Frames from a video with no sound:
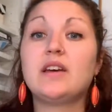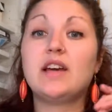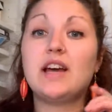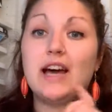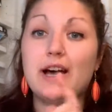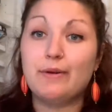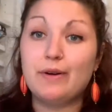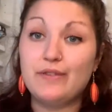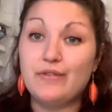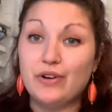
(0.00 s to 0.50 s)

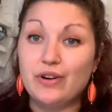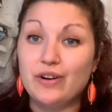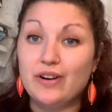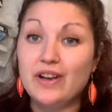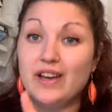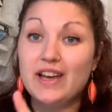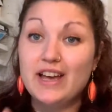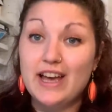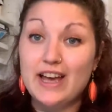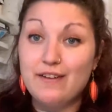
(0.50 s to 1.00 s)
However,
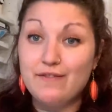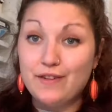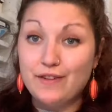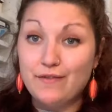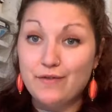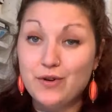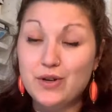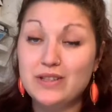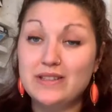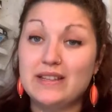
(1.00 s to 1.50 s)
every
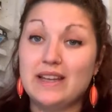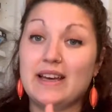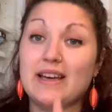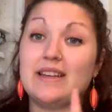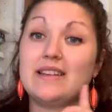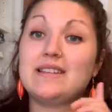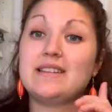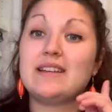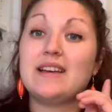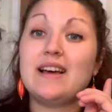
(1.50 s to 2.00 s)
4
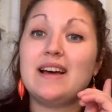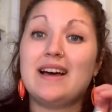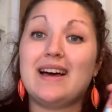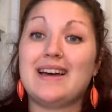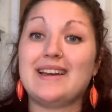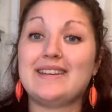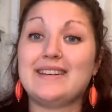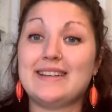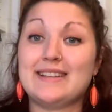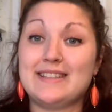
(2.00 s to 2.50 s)
slides,
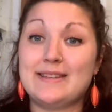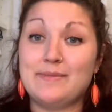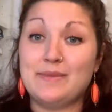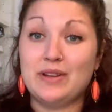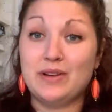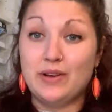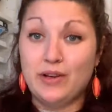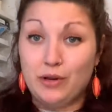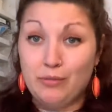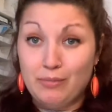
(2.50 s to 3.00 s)
I take
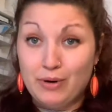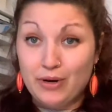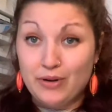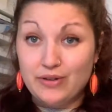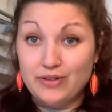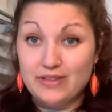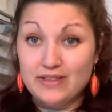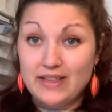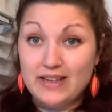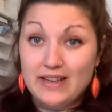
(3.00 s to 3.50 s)
something called a
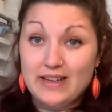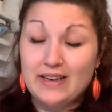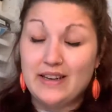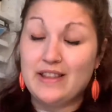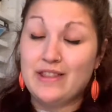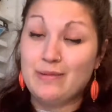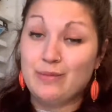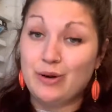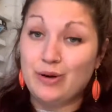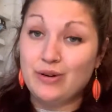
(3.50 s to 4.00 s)
marker slide,
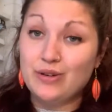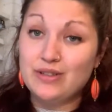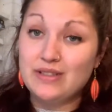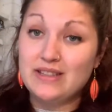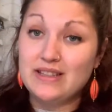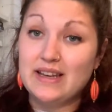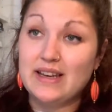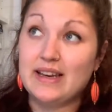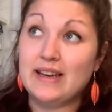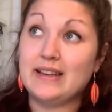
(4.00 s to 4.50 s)
and the marker
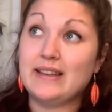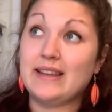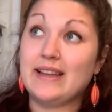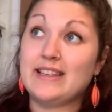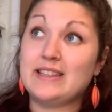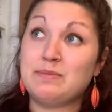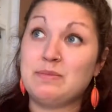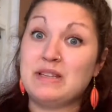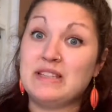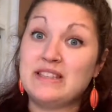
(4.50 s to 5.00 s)
slide
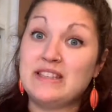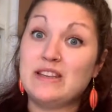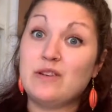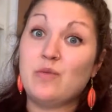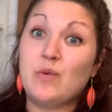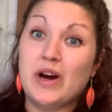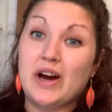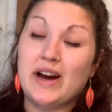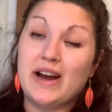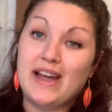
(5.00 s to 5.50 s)
lets me see
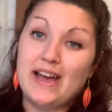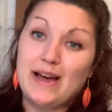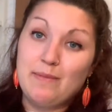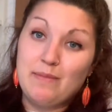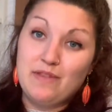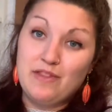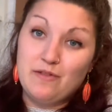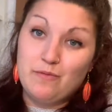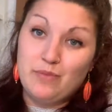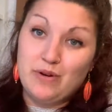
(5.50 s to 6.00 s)
where I am
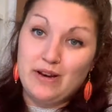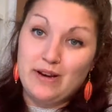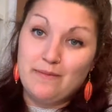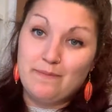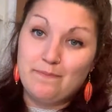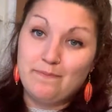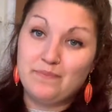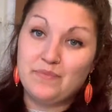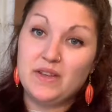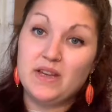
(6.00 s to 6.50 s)
in the
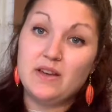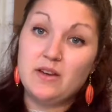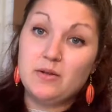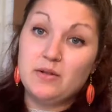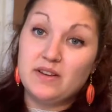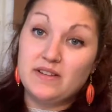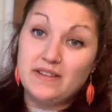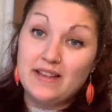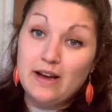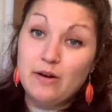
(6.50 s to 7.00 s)
brain.
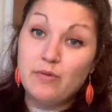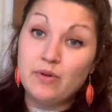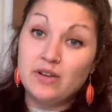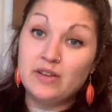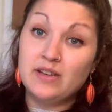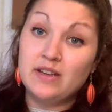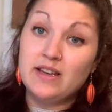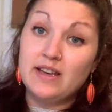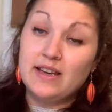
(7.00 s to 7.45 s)
So that one